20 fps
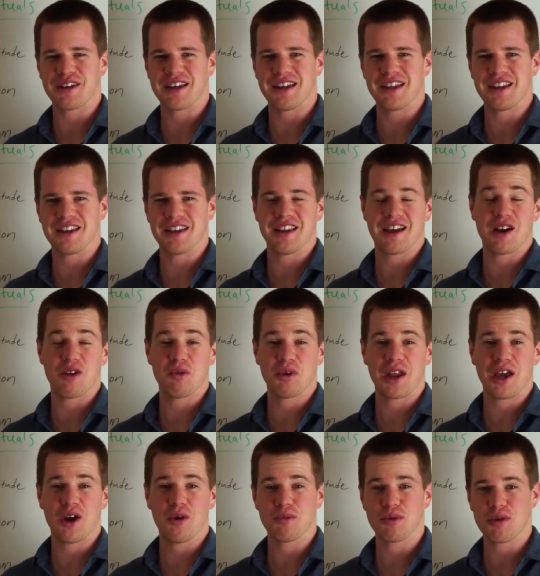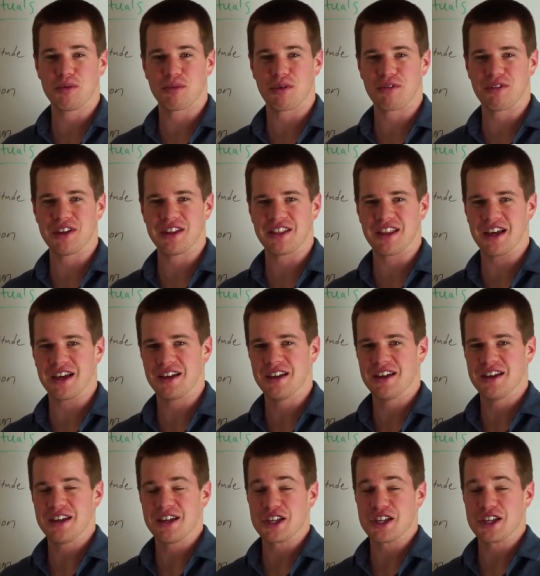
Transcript: and I want to help you prevent that